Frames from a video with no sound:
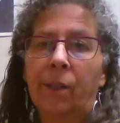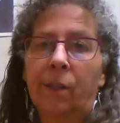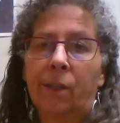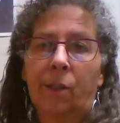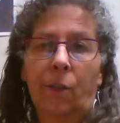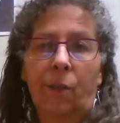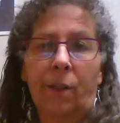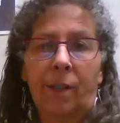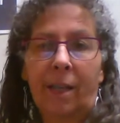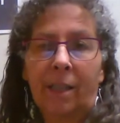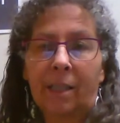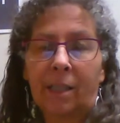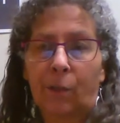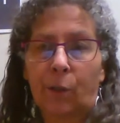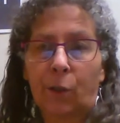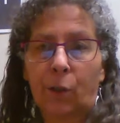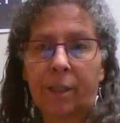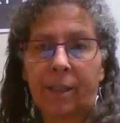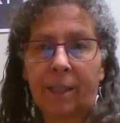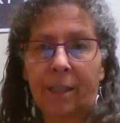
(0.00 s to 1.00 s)
So the next
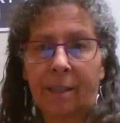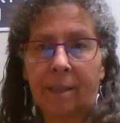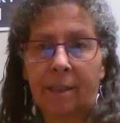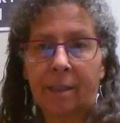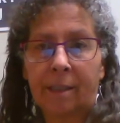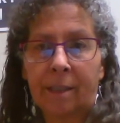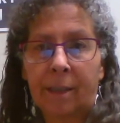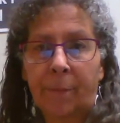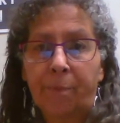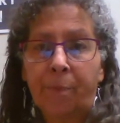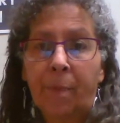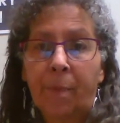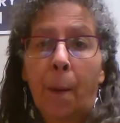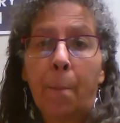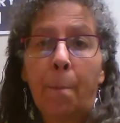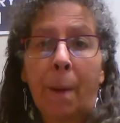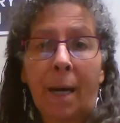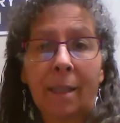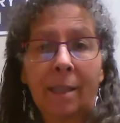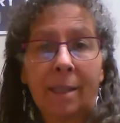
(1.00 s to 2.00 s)
verse is,
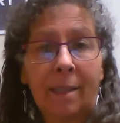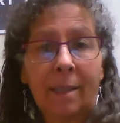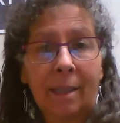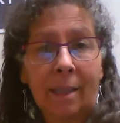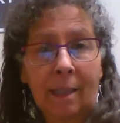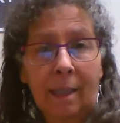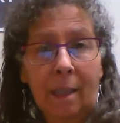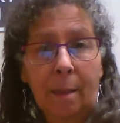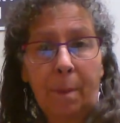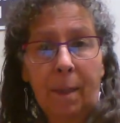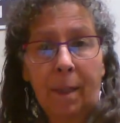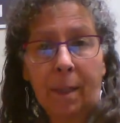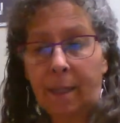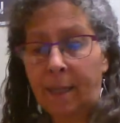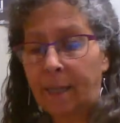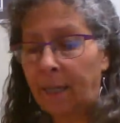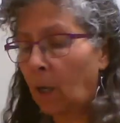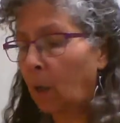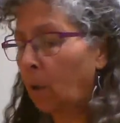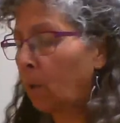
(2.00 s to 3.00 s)
My silly billy